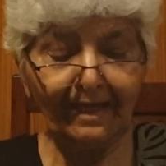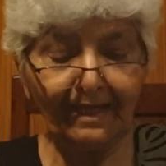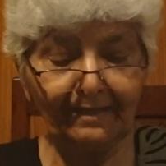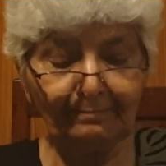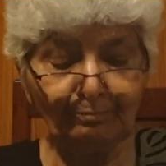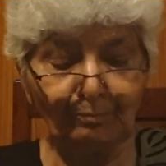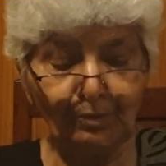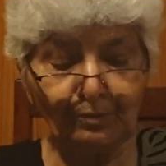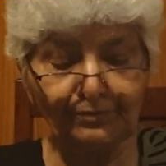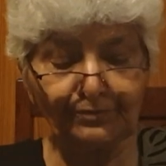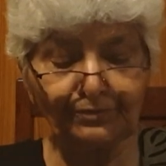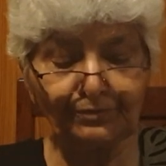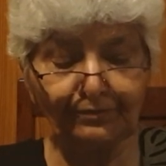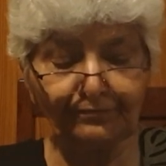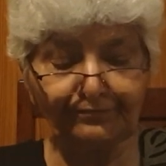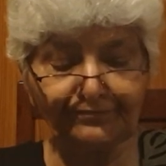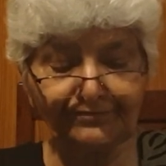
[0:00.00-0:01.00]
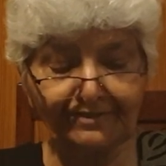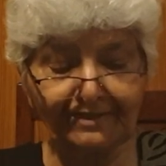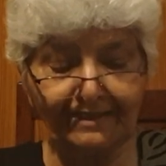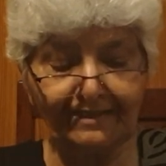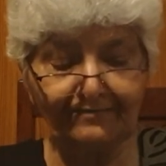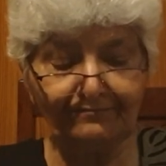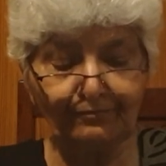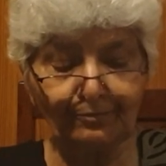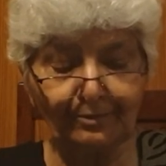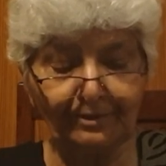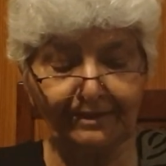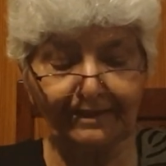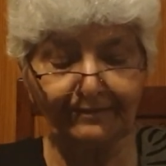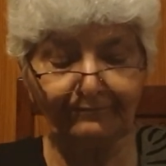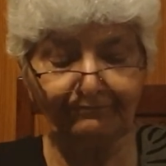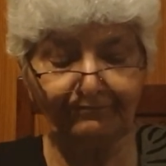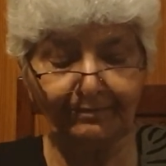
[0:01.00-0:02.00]
And most of
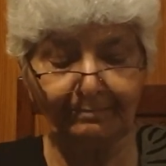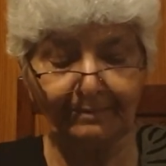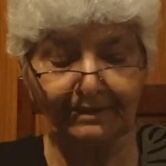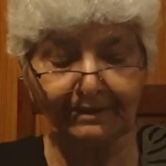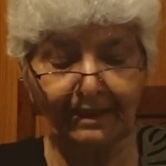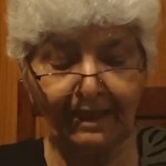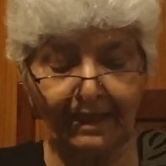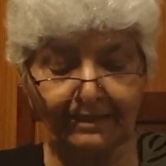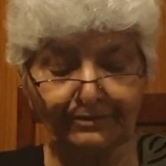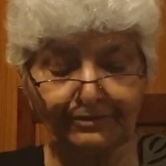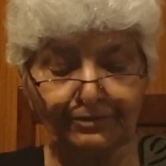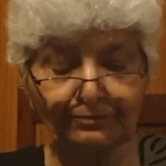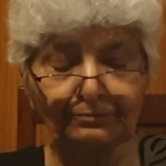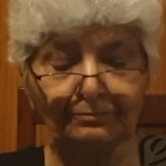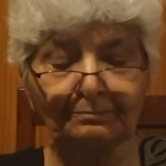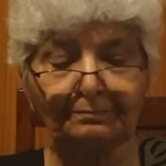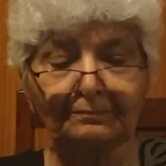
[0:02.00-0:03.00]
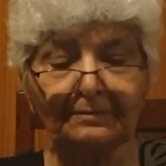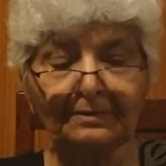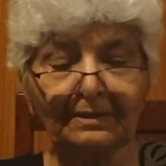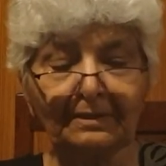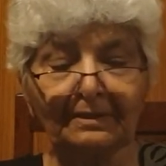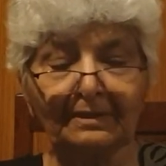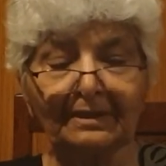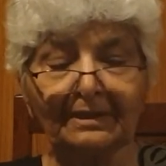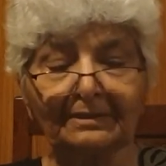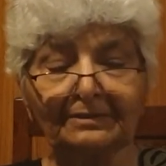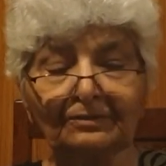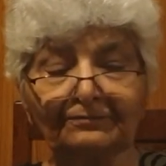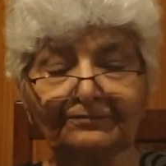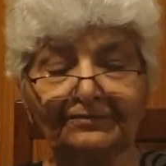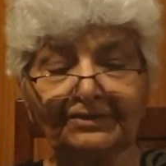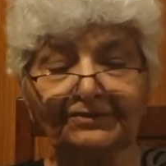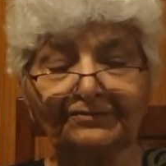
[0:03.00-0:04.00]
slave-holding women had to learn
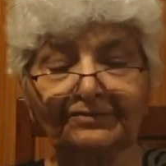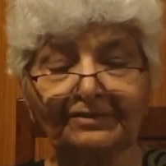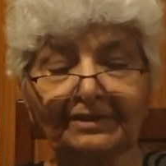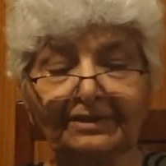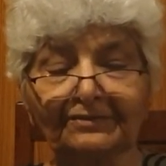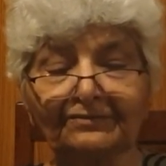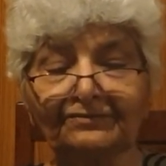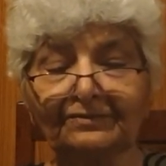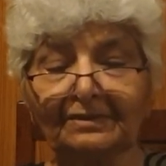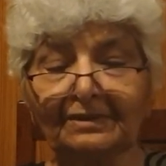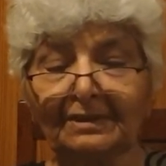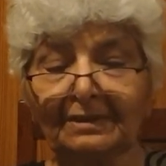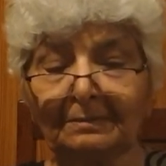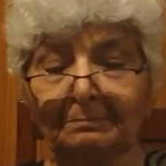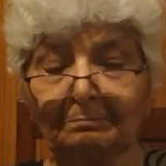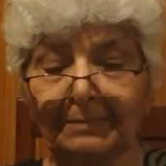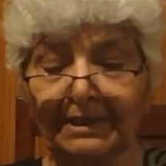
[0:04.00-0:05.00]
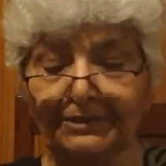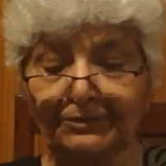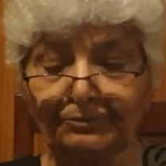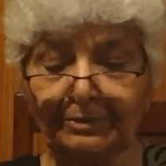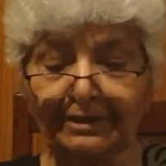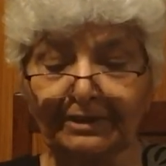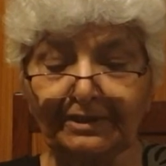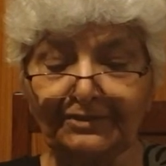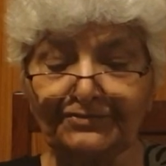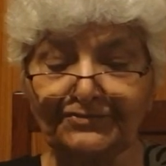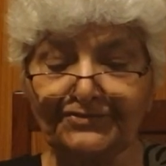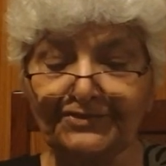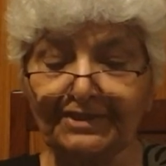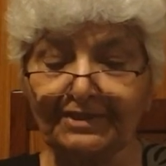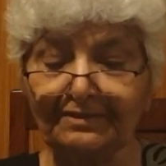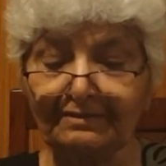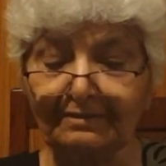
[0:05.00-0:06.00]
of these things by doing in
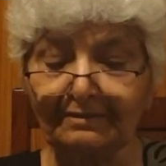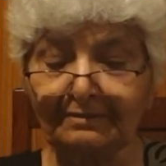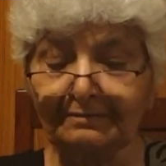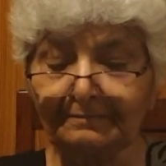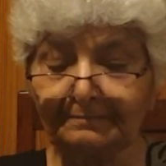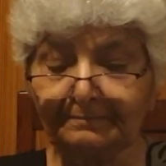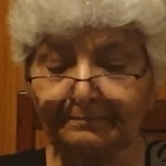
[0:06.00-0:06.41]
general.